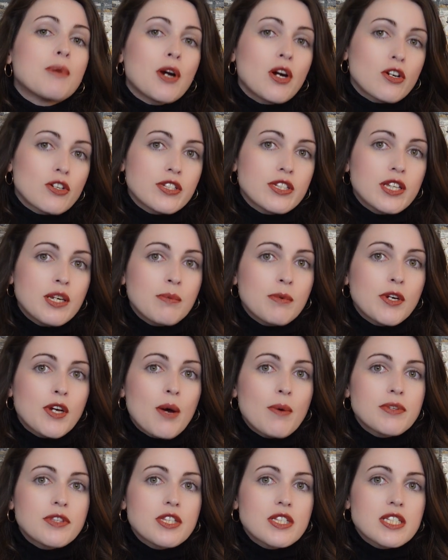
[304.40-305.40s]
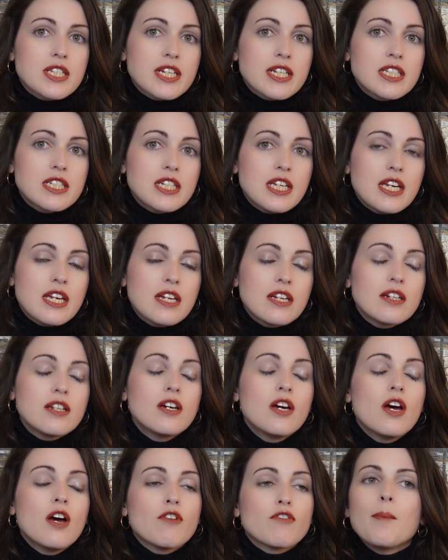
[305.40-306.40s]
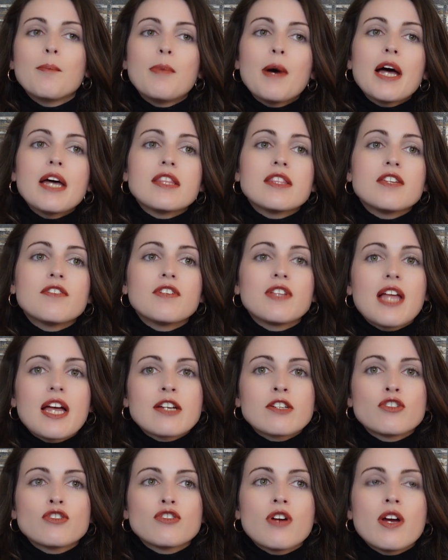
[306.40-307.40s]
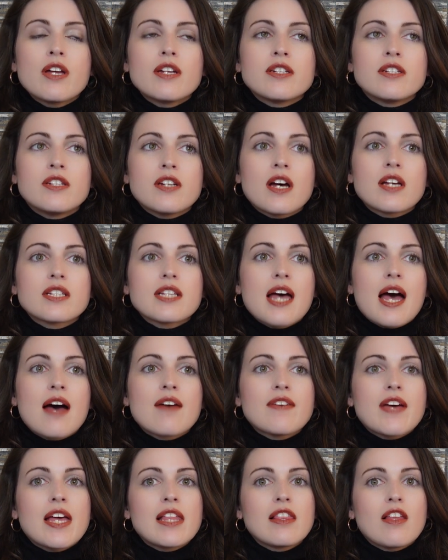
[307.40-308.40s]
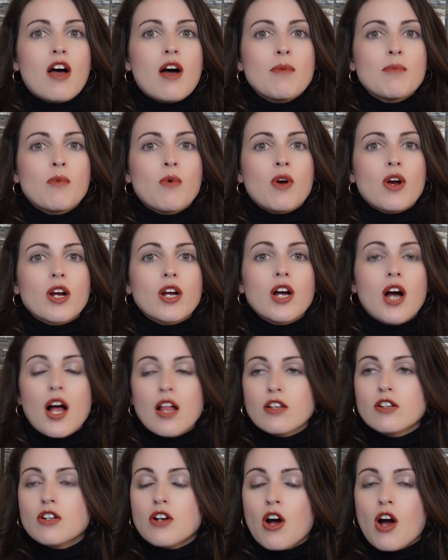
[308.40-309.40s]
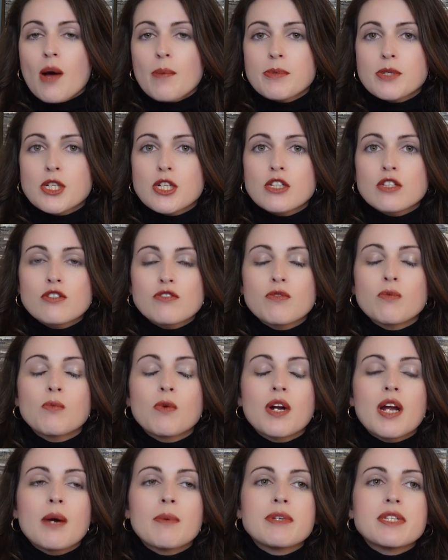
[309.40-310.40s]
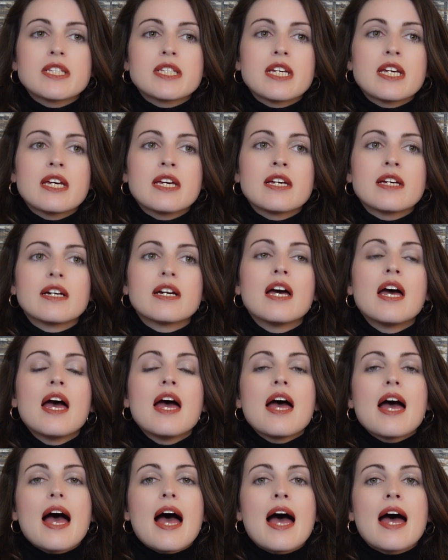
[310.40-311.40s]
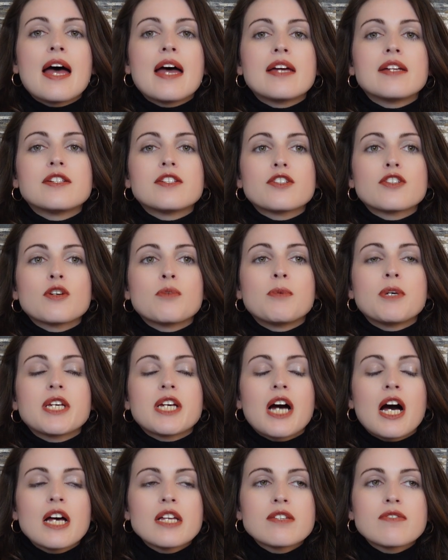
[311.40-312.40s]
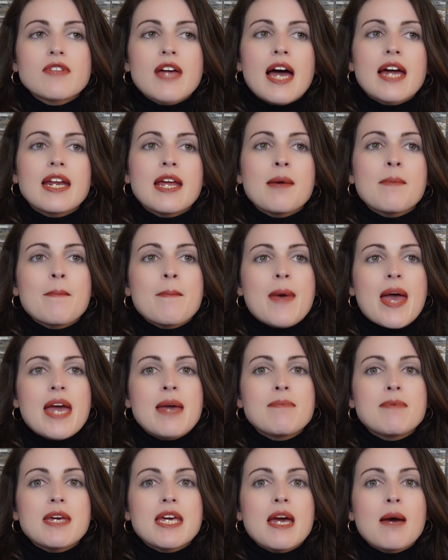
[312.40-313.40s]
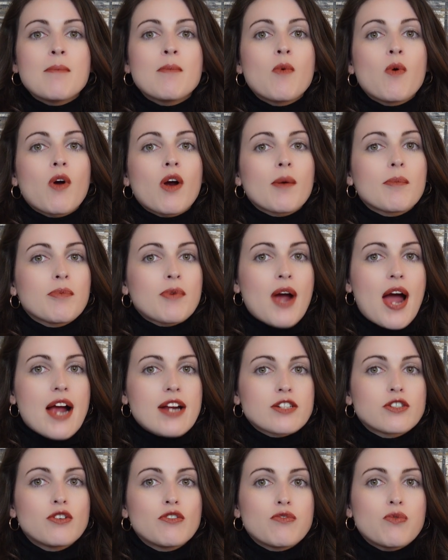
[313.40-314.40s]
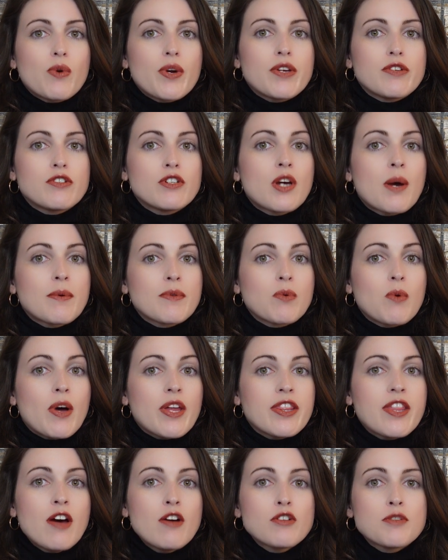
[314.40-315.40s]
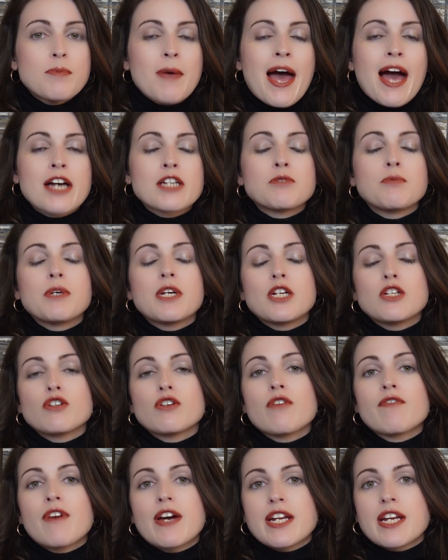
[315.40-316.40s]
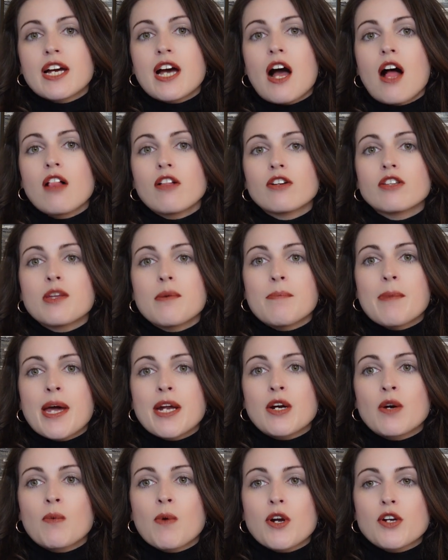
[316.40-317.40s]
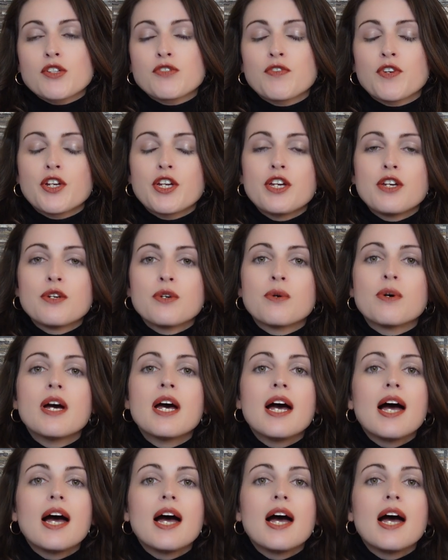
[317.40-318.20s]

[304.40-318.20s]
personally would go with the 16, but the Valextra does have a lot more color options from what I was seeing. And so because of that, it may be more practical for you to go with one of those bags because you can find a color that better works for you